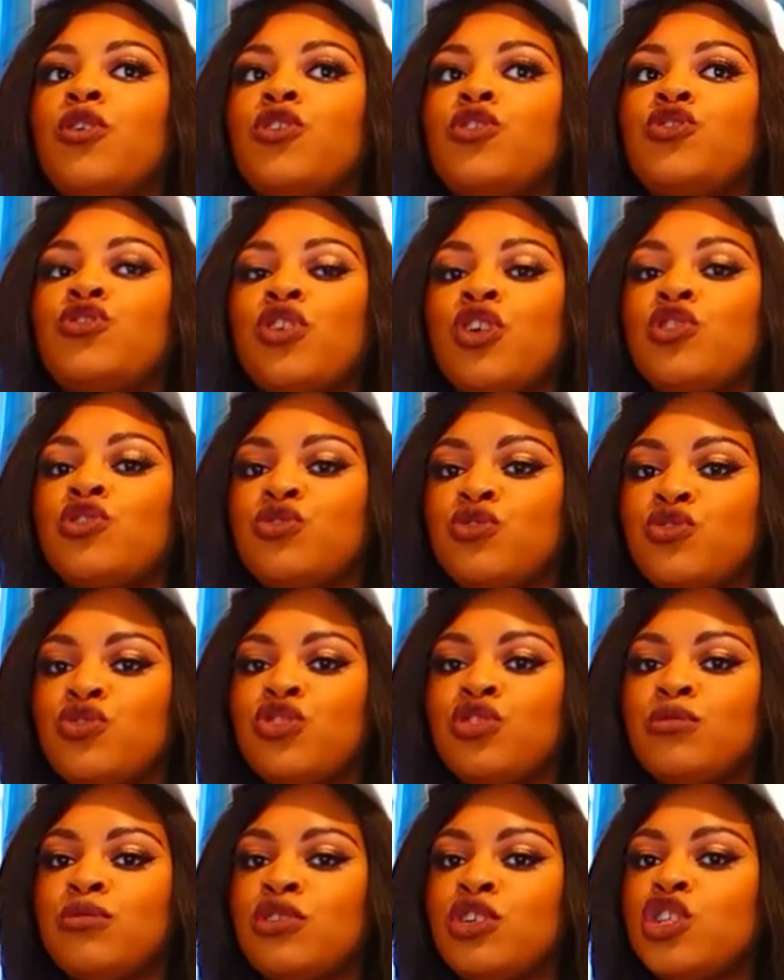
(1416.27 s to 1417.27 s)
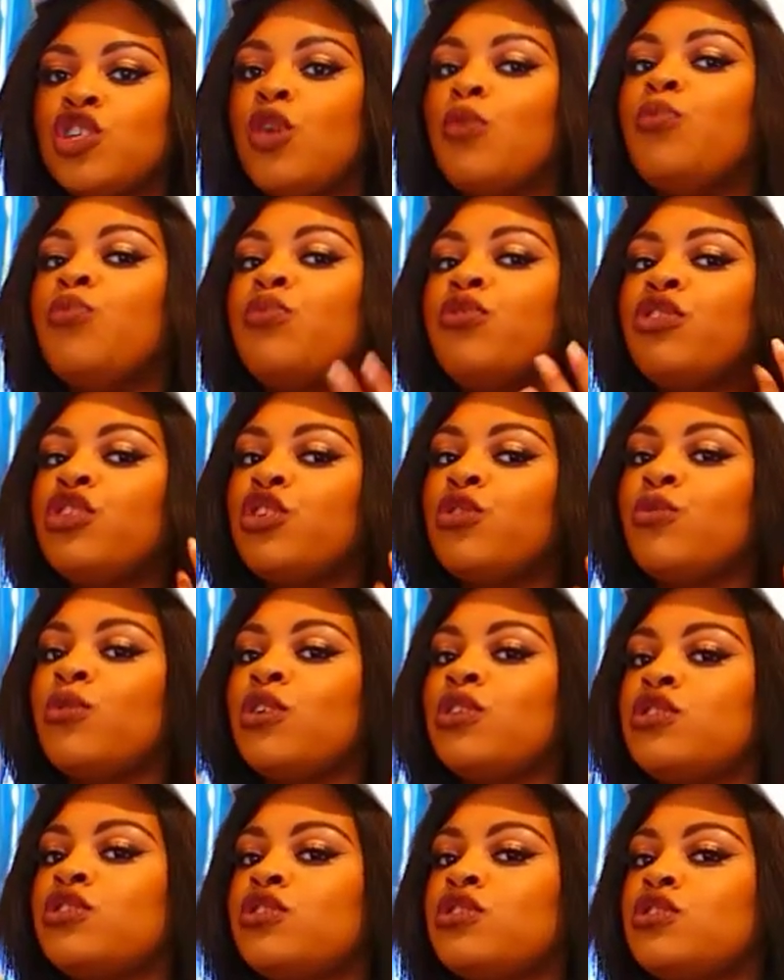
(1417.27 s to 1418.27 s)
not do too much, but you
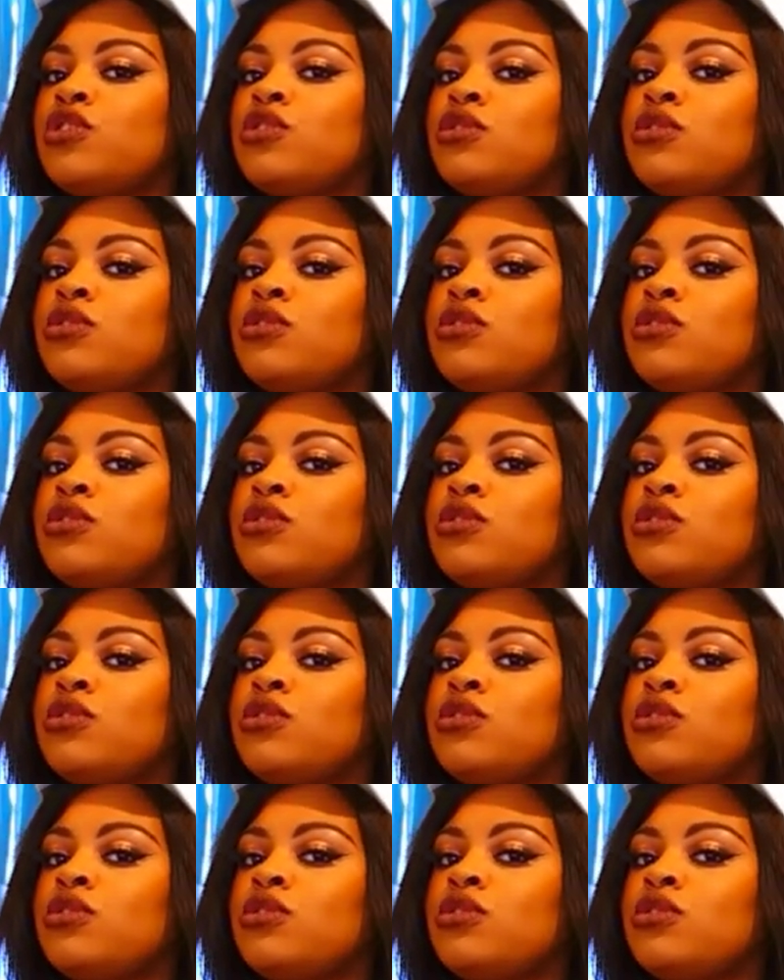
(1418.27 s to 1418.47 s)
want to